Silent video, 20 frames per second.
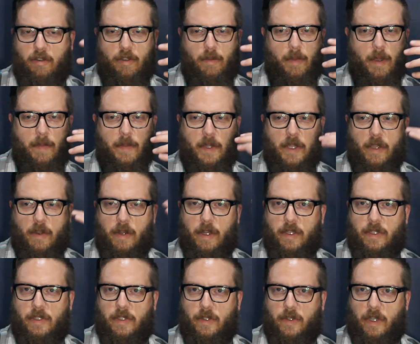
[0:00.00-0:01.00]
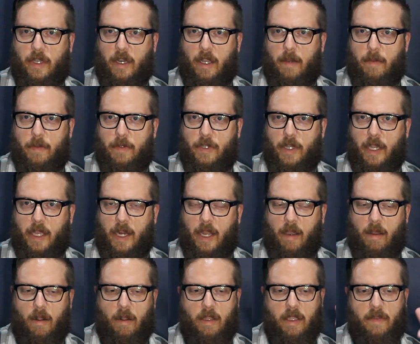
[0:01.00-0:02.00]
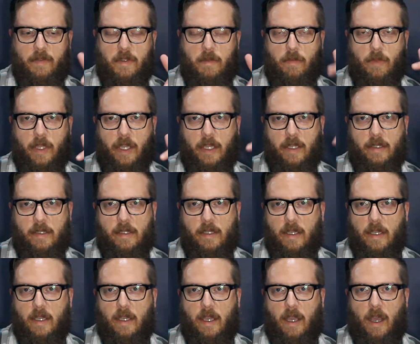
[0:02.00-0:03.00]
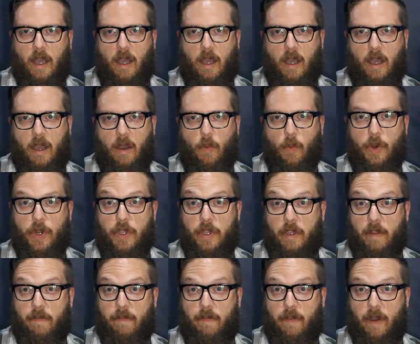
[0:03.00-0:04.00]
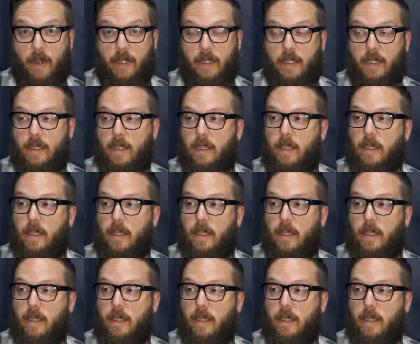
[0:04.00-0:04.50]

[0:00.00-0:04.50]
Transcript: You might be curious and look it up and check it out. I'll leave some links on where you can find it.